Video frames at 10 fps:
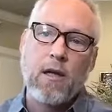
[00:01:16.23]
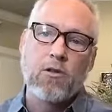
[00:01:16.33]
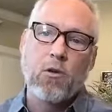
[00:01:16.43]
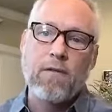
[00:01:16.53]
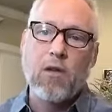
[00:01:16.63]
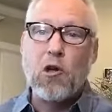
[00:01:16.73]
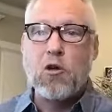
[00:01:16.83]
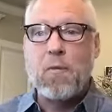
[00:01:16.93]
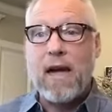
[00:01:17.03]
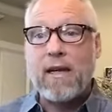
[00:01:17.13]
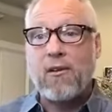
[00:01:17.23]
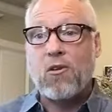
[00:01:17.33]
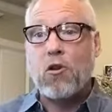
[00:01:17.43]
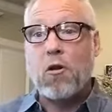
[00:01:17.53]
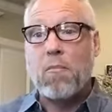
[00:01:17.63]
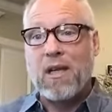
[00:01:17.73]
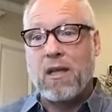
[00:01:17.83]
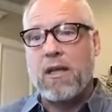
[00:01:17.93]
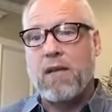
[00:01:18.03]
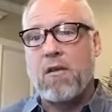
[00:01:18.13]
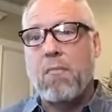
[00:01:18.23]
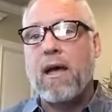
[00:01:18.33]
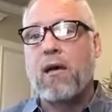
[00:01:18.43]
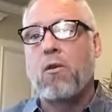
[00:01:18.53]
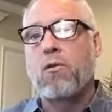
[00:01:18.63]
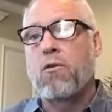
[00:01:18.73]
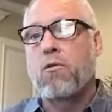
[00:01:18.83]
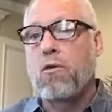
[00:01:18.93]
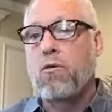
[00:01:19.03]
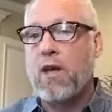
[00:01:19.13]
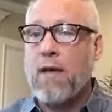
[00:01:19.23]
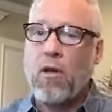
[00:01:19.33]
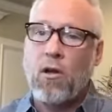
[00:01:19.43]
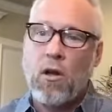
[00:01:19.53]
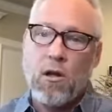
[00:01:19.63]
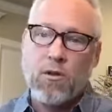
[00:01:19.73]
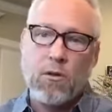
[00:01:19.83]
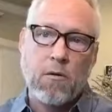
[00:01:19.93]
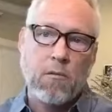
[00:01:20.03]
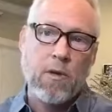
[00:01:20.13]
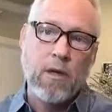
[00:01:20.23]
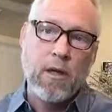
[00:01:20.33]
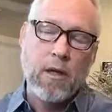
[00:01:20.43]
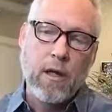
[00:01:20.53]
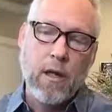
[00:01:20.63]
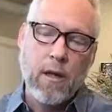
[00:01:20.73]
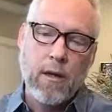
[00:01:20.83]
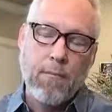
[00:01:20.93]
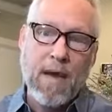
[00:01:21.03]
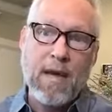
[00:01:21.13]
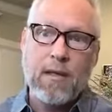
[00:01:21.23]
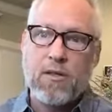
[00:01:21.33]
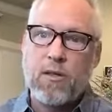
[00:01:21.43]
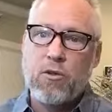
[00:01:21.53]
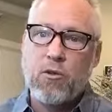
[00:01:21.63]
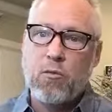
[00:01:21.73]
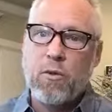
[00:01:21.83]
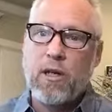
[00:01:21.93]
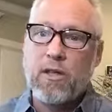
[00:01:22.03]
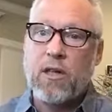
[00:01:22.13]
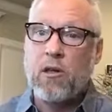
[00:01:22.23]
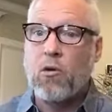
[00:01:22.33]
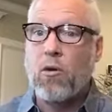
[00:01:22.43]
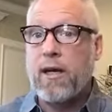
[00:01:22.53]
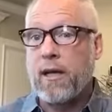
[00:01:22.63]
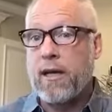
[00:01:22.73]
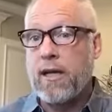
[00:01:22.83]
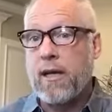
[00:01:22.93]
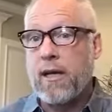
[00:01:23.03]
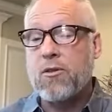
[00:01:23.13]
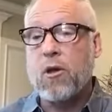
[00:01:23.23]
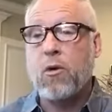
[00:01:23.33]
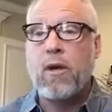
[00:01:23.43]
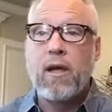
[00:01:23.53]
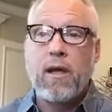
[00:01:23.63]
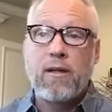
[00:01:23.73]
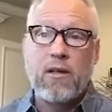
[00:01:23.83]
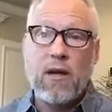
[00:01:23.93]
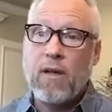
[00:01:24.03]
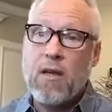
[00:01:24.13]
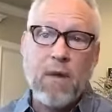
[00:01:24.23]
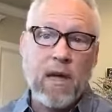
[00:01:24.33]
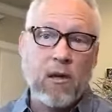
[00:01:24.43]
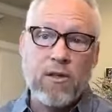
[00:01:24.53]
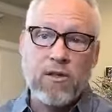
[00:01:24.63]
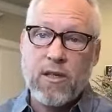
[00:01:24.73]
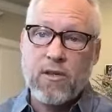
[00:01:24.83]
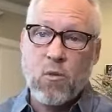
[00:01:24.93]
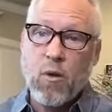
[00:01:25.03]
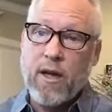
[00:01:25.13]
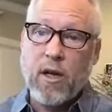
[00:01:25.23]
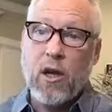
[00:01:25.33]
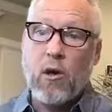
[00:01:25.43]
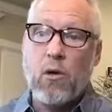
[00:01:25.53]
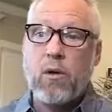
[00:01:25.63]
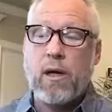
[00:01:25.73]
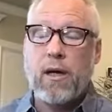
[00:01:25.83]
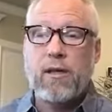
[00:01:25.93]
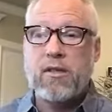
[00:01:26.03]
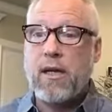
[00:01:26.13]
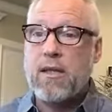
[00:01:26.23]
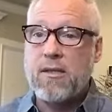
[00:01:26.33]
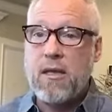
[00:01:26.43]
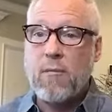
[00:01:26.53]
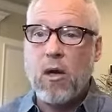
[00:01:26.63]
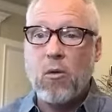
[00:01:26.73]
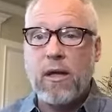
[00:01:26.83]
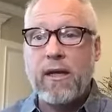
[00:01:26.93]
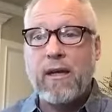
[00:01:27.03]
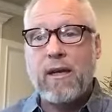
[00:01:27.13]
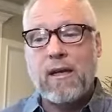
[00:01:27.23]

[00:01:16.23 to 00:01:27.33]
So even though you might get the durability of the metal, you could have a long-term maintenance issue because it can create a leak in it. So definitely metal is the way to go, standing seam only.